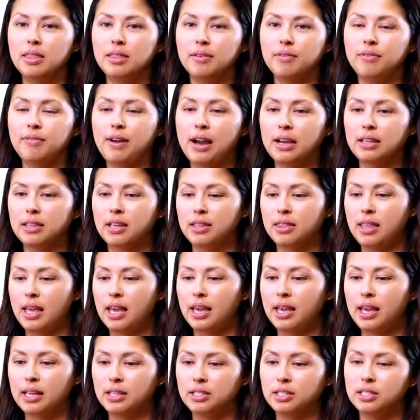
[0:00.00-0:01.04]
The fact that
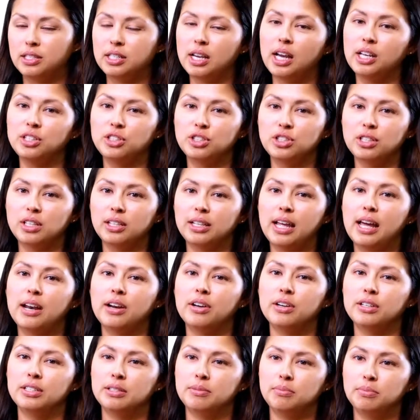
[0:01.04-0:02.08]
they get to touch the
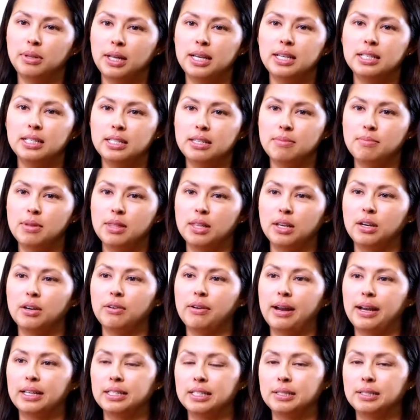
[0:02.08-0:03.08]
letters and place them in the correct